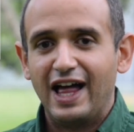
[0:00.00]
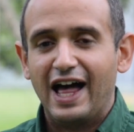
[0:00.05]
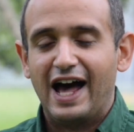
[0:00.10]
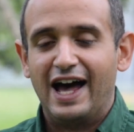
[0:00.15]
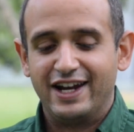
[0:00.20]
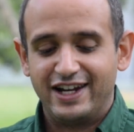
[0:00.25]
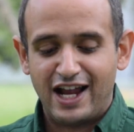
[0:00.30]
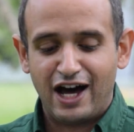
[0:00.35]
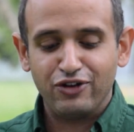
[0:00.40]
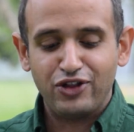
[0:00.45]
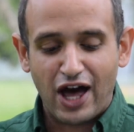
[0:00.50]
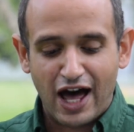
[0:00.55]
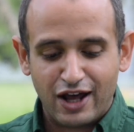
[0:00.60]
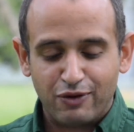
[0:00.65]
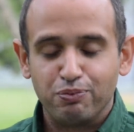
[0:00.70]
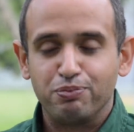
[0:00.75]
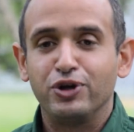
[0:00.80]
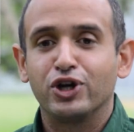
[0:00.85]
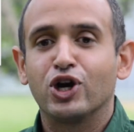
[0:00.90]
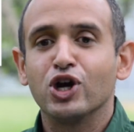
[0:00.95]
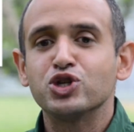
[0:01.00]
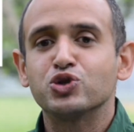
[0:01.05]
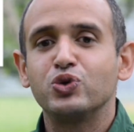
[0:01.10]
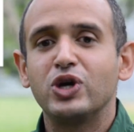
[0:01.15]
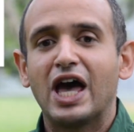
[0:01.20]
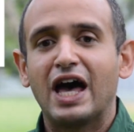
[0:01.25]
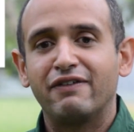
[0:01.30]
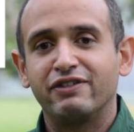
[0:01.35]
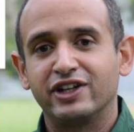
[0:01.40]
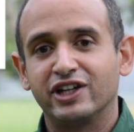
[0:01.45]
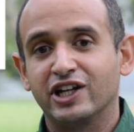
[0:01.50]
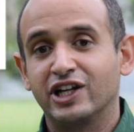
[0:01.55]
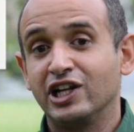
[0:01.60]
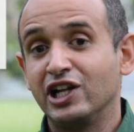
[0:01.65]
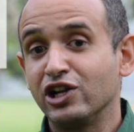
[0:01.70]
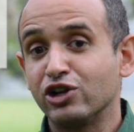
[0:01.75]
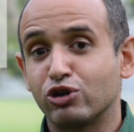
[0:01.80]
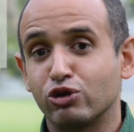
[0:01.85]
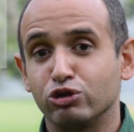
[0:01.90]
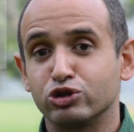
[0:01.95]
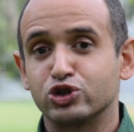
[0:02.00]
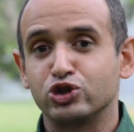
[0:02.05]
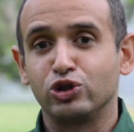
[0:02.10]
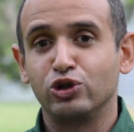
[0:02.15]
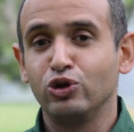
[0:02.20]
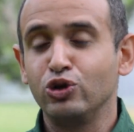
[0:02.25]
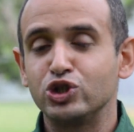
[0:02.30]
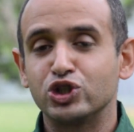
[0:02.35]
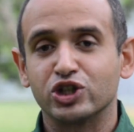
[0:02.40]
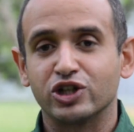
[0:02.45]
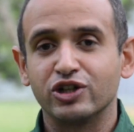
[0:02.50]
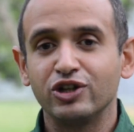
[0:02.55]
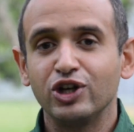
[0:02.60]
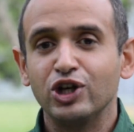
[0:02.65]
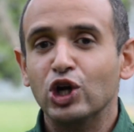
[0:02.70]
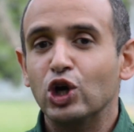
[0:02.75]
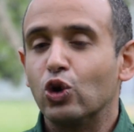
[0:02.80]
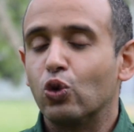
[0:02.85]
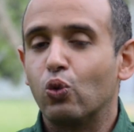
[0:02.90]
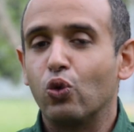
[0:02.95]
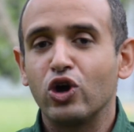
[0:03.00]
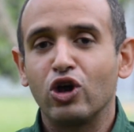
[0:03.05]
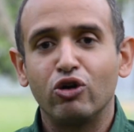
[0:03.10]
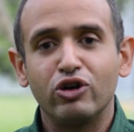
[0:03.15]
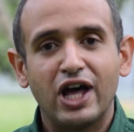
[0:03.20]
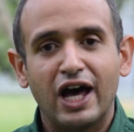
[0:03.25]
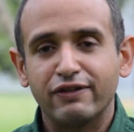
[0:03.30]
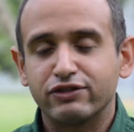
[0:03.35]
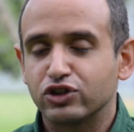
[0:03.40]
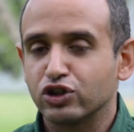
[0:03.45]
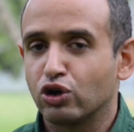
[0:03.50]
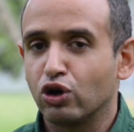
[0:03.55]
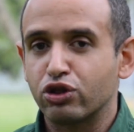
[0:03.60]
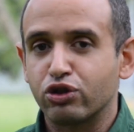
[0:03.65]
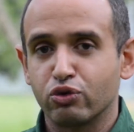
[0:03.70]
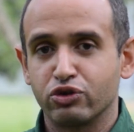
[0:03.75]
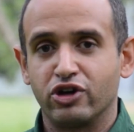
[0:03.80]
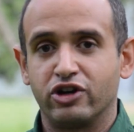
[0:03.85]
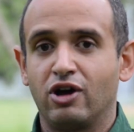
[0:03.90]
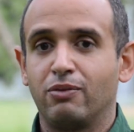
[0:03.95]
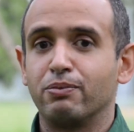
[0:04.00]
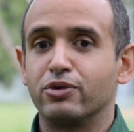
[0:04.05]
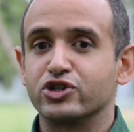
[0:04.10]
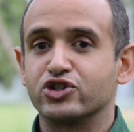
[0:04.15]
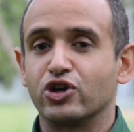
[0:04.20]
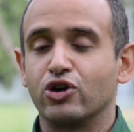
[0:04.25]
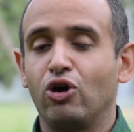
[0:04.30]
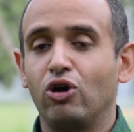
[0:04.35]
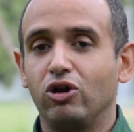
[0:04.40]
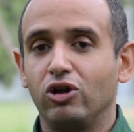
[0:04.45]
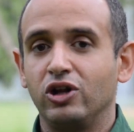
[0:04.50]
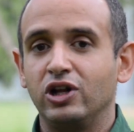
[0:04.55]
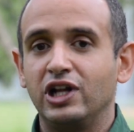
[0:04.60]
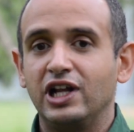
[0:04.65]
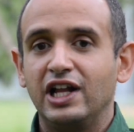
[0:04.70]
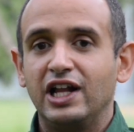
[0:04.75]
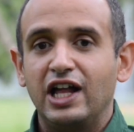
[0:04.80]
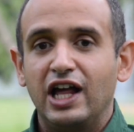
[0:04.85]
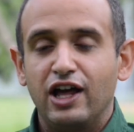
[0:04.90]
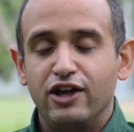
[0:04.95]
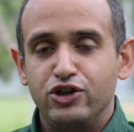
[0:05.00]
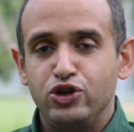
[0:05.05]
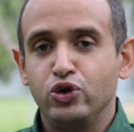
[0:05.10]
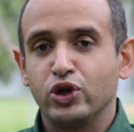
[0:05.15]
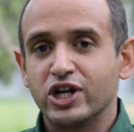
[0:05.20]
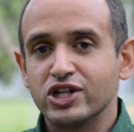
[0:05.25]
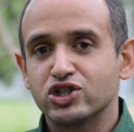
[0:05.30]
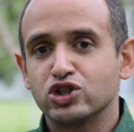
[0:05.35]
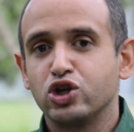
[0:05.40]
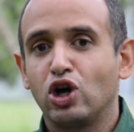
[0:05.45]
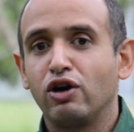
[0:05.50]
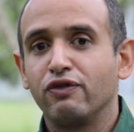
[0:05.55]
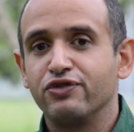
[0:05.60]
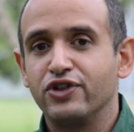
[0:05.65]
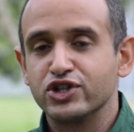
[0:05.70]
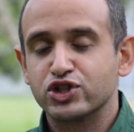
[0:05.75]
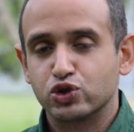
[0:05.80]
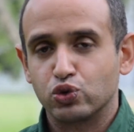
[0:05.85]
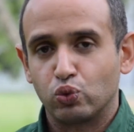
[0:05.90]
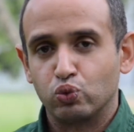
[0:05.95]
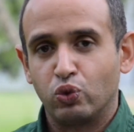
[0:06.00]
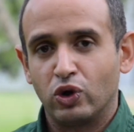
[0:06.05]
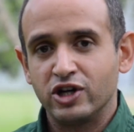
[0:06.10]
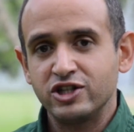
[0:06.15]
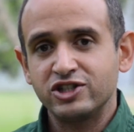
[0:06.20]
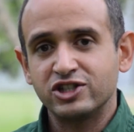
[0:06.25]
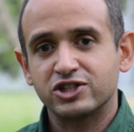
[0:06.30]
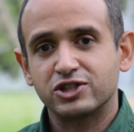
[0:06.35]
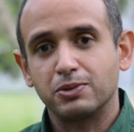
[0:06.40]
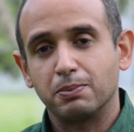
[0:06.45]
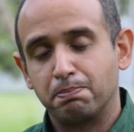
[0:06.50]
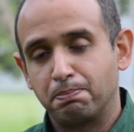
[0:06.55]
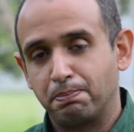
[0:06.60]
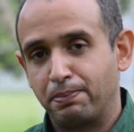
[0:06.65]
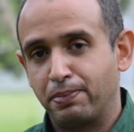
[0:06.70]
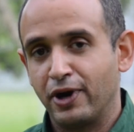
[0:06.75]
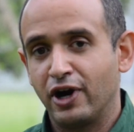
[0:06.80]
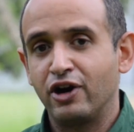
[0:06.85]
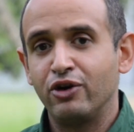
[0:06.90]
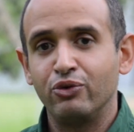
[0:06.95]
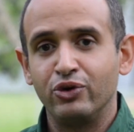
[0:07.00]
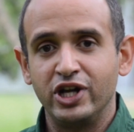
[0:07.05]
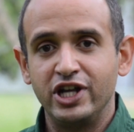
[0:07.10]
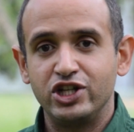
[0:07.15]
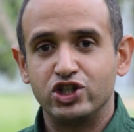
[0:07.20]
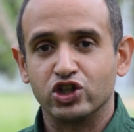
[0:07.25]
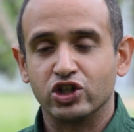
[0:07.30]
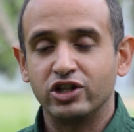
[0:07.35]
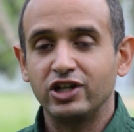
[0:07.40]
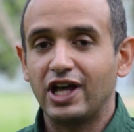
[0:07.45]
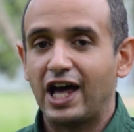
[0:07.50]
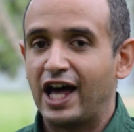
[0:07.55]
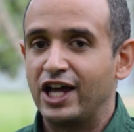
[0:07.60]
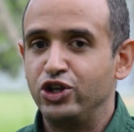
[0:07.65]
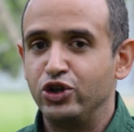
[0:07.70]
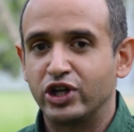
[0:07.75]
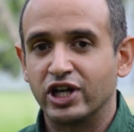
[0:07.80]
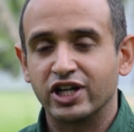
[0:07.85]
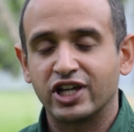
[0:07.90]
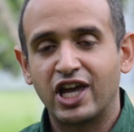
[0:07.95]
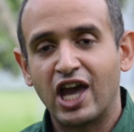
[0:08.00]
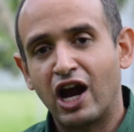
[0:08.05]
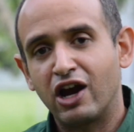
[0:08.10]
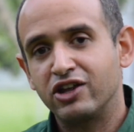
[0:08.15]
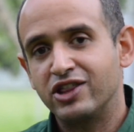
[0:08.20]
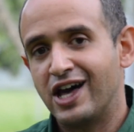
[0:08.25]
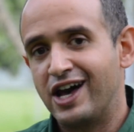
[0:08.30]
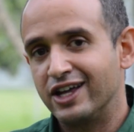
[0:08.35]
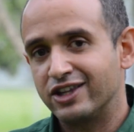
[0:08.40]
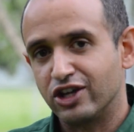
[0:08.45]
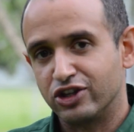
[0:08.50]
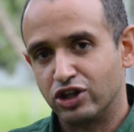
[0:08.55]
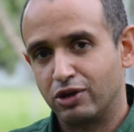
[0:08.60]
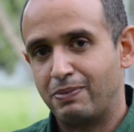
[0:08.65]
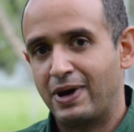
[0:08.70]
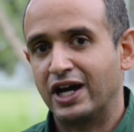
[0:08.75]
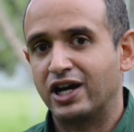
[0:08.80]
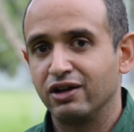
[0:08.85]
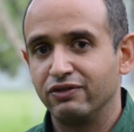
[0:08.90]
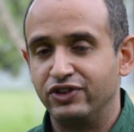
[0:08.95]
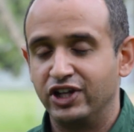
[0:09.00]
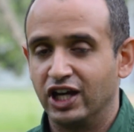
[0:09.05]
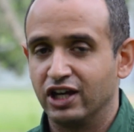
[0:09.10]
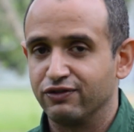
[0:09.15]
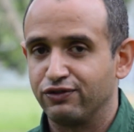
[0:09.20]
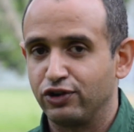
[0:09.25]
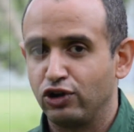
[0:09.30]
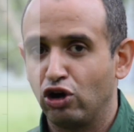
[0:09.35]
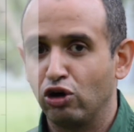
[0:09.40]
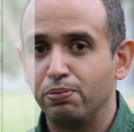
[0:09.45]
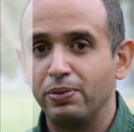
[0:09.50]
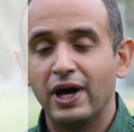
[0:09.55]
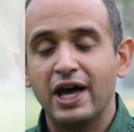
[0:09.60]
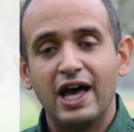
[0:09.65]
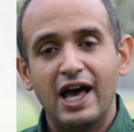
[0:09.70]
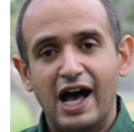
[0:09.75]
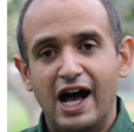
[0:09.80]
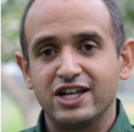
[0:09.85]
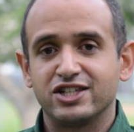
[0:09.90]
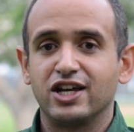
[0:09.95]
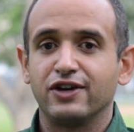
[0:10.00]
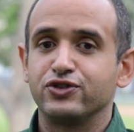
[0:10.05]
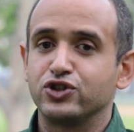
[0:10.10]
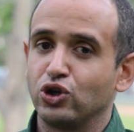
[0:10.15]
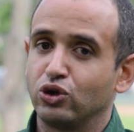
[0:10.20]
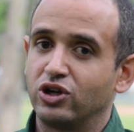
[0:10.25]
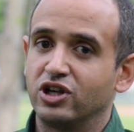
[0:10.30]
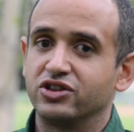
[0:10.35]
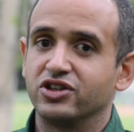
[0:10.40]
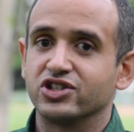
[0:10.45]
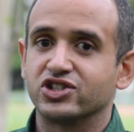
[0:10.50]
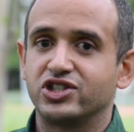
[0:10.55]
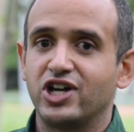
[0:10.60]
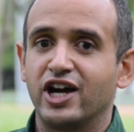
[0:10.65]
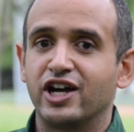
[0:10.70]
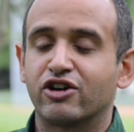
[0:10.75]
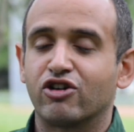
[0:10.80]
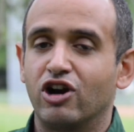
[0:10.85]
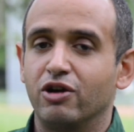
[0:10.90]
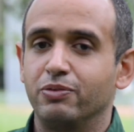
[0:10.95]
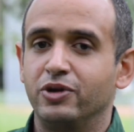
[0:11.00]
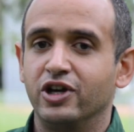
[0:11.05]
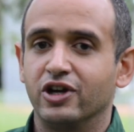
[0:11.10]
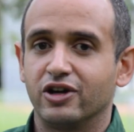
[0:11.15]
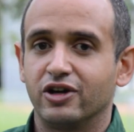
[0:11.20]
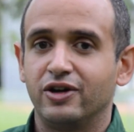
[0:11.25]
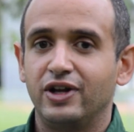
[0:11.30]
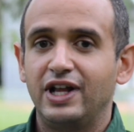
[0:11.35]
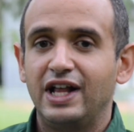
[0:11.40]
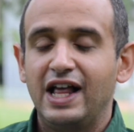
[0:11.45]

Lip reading: And now and because we have an analytical solution, we don't have to go through the numbers at all. You can solve this once per region, and you can carry that in the back of the envelope as I've shown in this diagram here.